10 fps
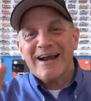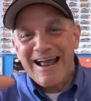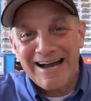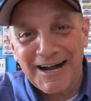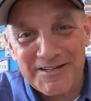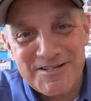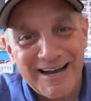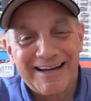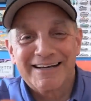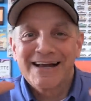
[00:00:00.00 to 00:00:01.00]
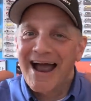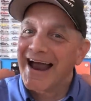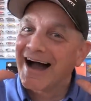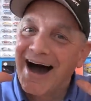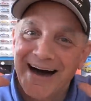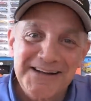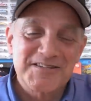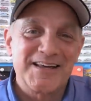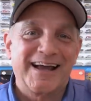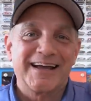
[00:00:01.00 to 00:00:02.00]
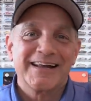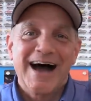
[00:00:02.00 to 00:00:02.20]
Hang on a second.